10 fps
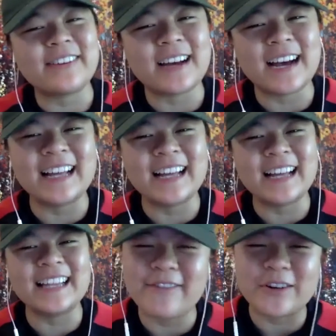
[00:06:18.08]
a
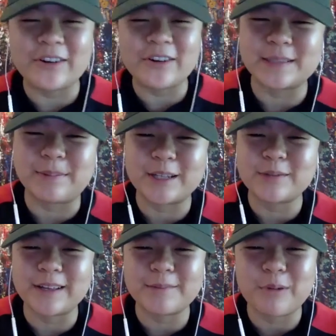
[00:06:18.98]
life or death
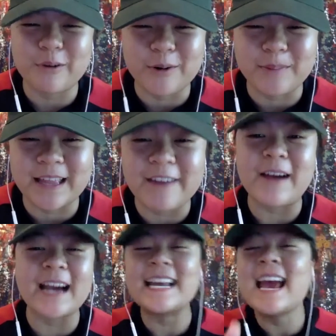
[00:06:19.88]
experience while like performing
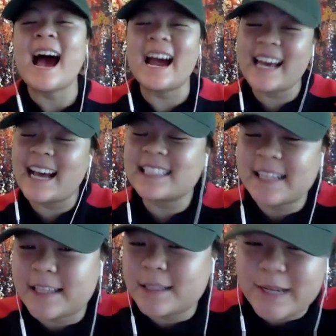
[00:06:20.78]
live? I ask
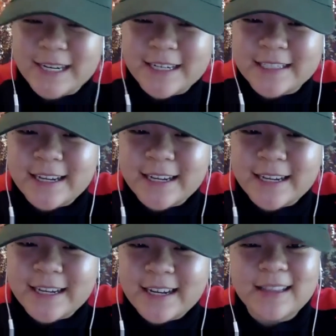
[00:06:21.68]
this because
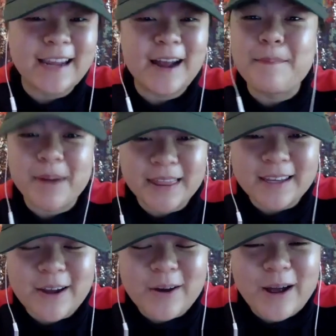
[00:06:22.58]
like a month
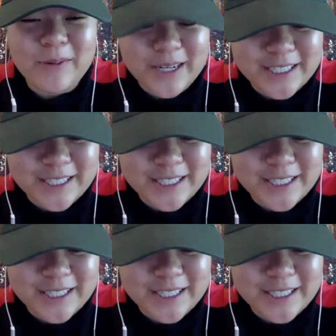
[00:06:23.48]
ago I watched